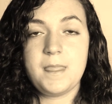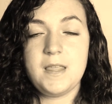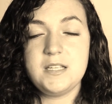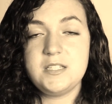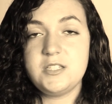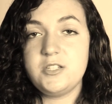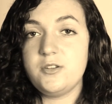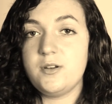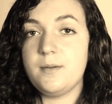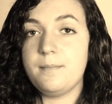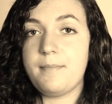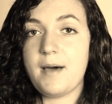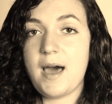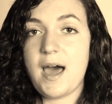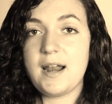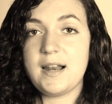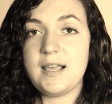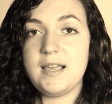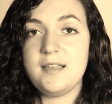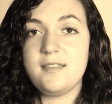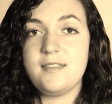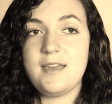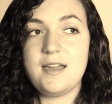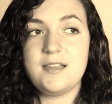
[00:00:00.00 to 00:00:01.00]
student
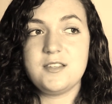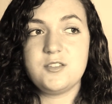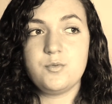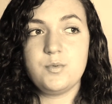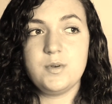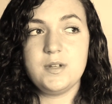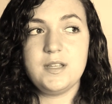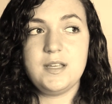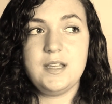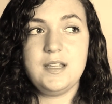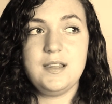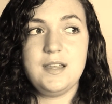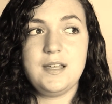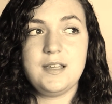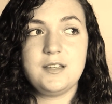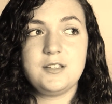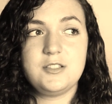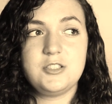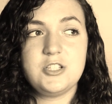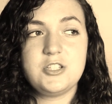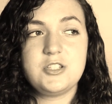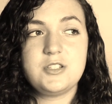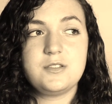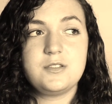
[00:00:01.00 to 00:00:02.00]
body that's really like
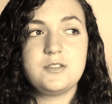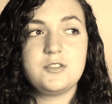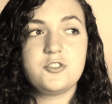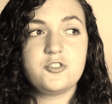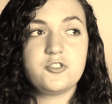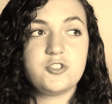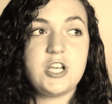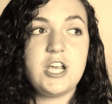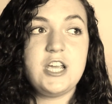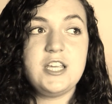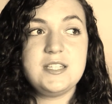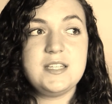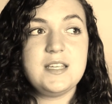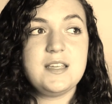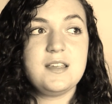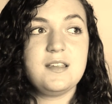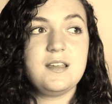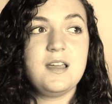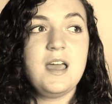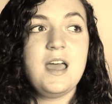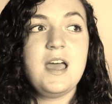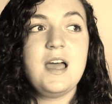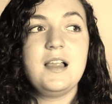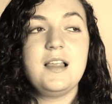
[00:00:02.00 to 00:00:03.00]
just chasing,
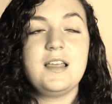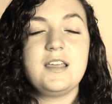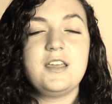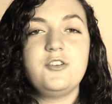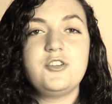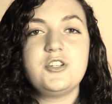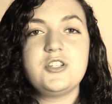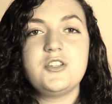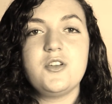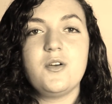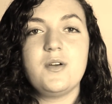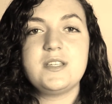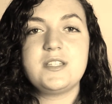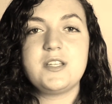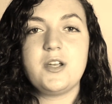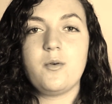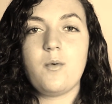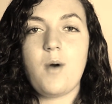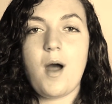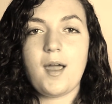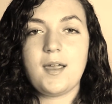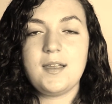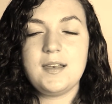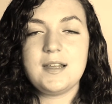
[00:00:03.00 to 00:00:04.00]
like you just know as you're
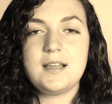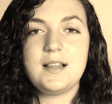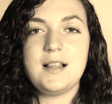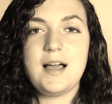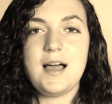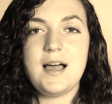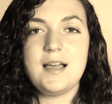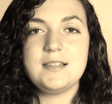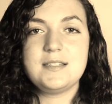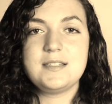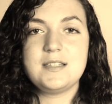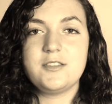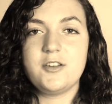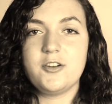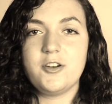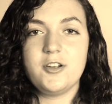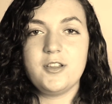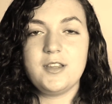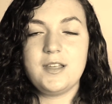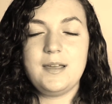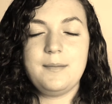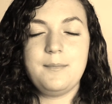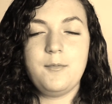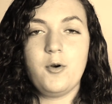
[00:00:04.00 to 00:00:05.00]
walking to class in the
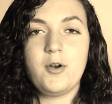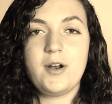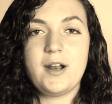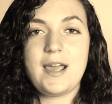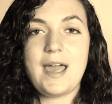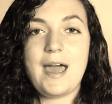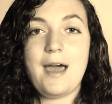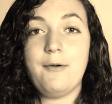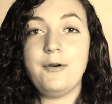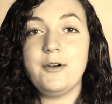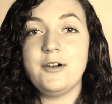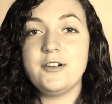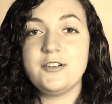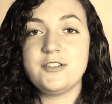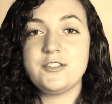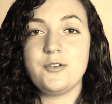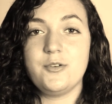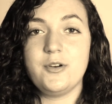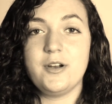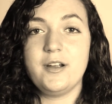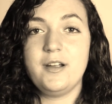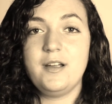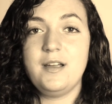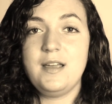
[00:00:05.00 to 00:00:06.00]
early morning hours
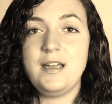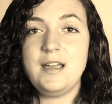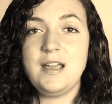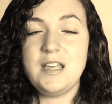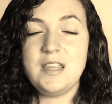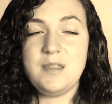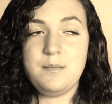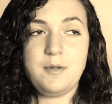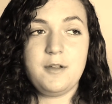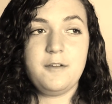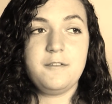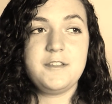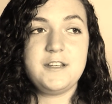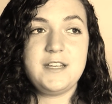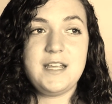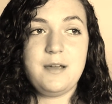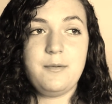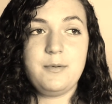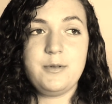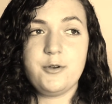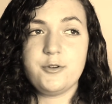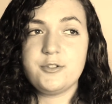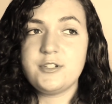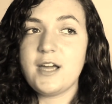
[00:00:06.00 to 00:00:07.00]
or in the middle of the day
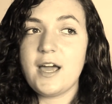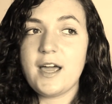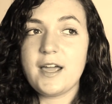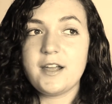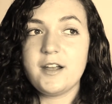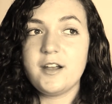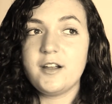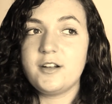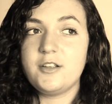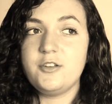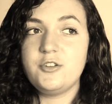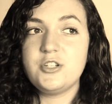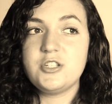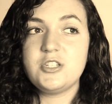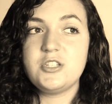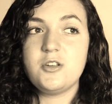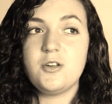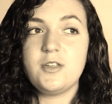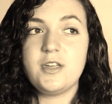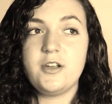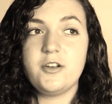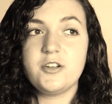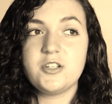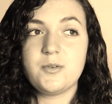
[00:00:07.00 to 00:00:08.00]
when you're tired, you just
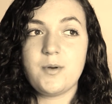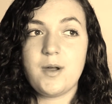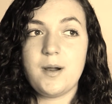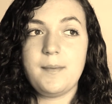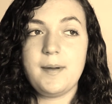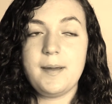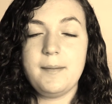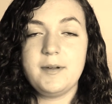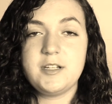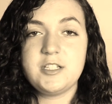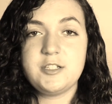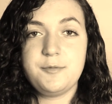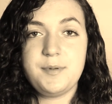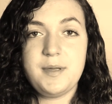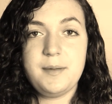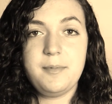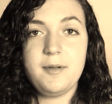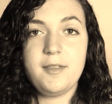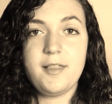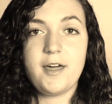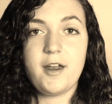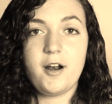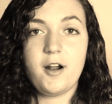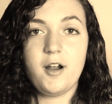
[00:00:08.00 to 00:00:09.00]
know that you're surrounded by a bunch of
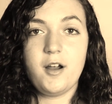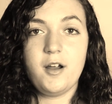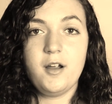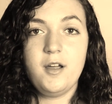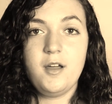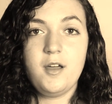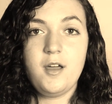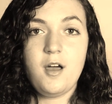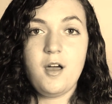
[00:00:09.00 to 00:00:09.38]
people that are